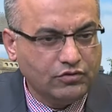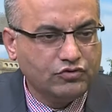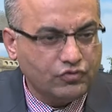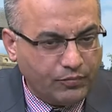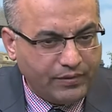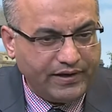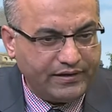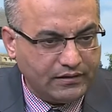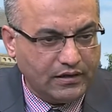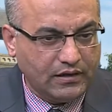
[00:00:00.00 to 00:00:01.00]
to
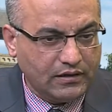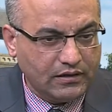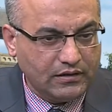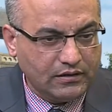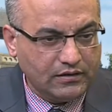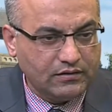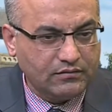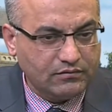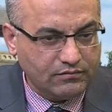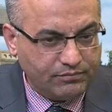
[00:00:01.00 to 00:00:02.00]
bring
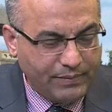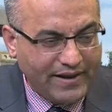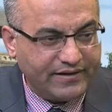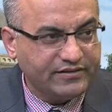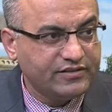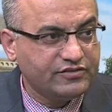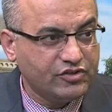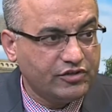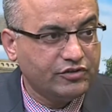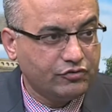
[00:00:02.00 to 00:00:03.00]
parents and
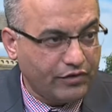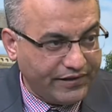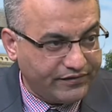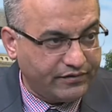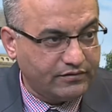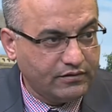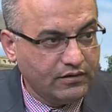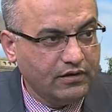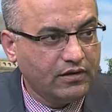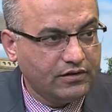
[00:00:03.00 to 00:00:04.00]
children together,
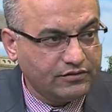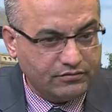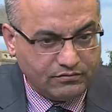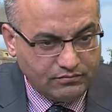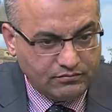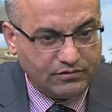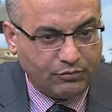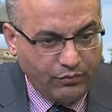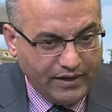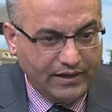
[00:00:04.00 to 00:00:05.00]
because the
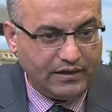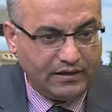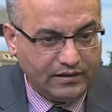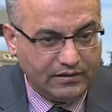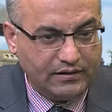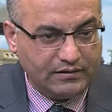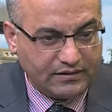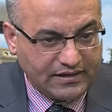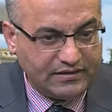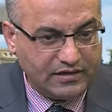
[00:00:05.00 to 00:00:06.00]
way
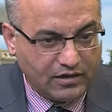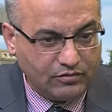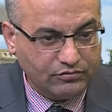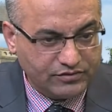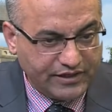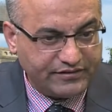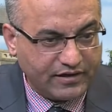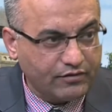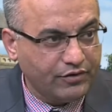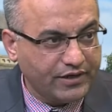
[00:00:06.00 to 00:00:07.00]
right now things
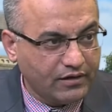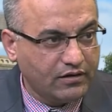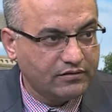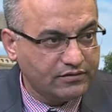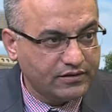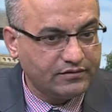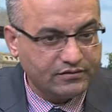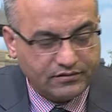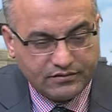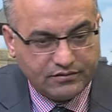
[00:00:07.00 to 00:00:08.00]
are going on,
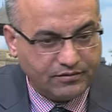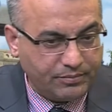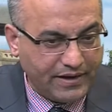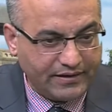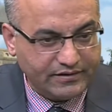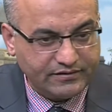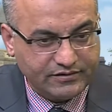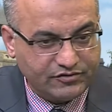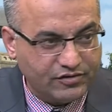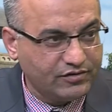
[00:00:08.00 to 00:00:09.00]
that parents
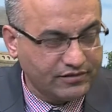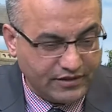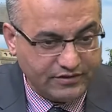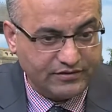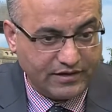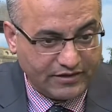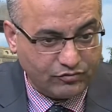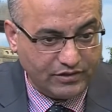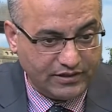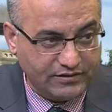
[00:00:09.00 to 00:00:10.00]
and children, there is
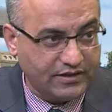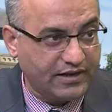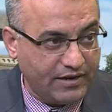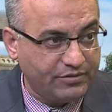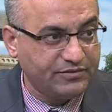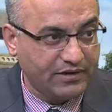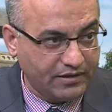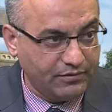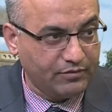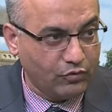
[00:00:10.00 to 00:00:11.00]
actually the gap is
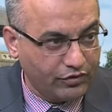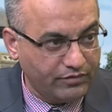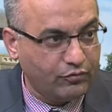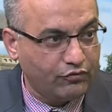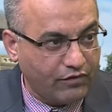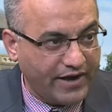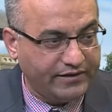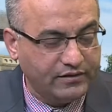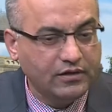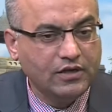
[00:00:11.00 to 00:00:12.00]
becoming more and more wide.
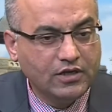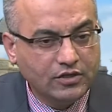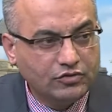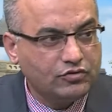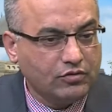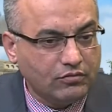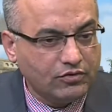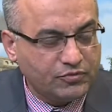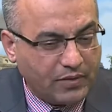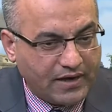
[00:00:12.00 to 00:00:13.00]
So
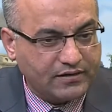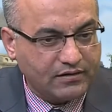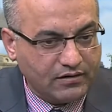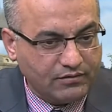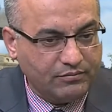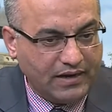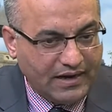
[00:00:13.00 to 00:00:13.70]
Spark Club,